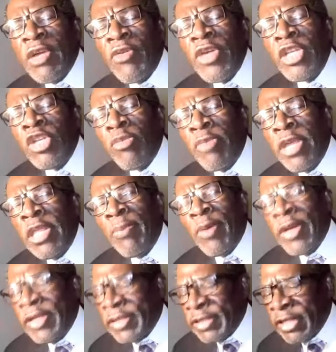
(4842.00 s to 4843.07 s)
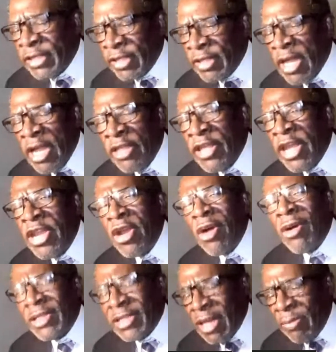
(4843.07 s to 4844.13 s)
are going to be in the polling station. They know
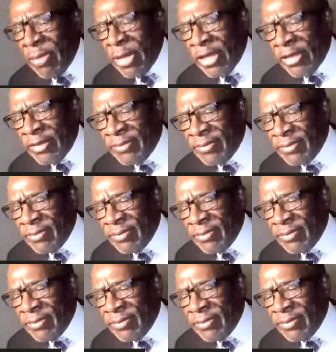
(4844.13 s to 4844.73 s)
what's happening.